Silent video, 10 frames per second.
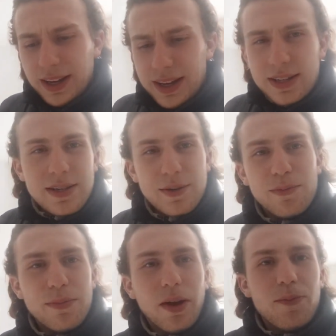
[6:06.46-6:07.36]
eat
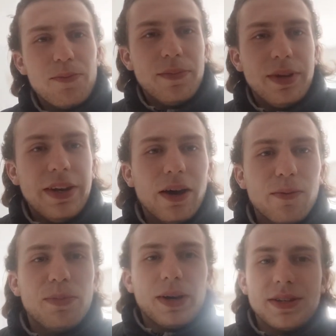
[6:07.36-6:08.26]
some, like,
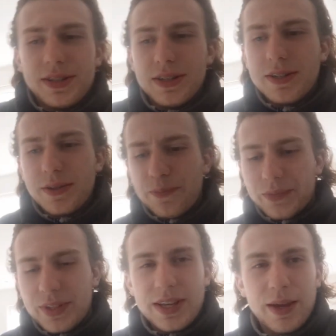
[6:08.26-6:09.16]
nut butters,
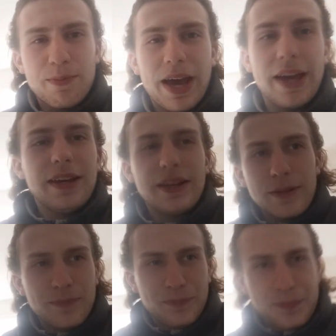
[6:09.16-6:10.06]
because they're peng,
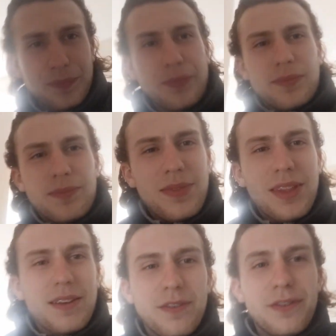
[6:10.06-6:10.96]

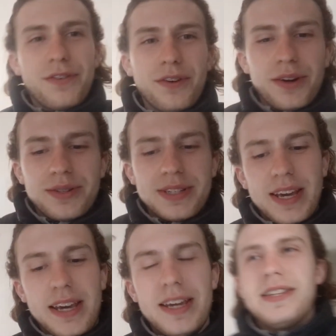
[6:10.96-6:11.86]
fruit
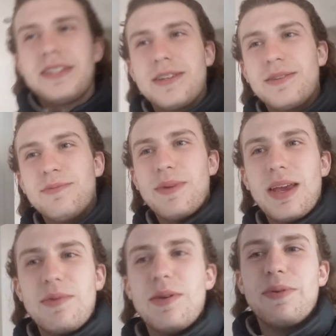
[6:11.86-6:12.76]
teas,
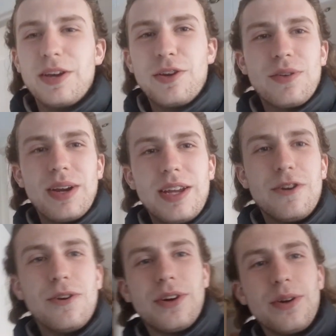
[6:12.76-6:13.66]
maybe a bit of
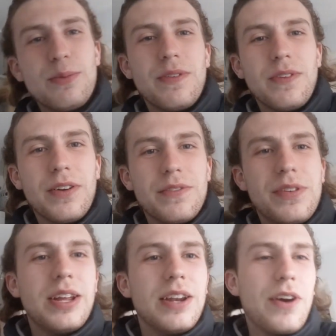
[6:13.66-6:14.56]
Greek yogurt with, like,
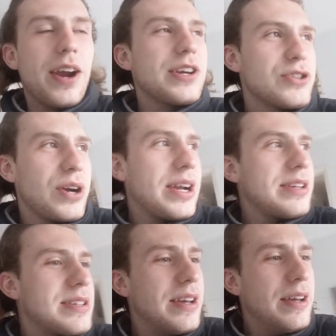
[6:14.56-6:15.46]
vanilla
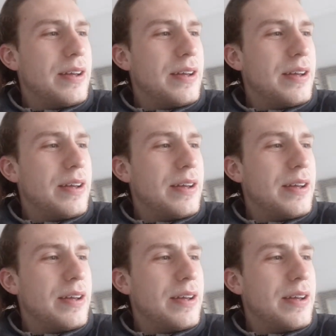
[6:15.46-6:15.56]
extract,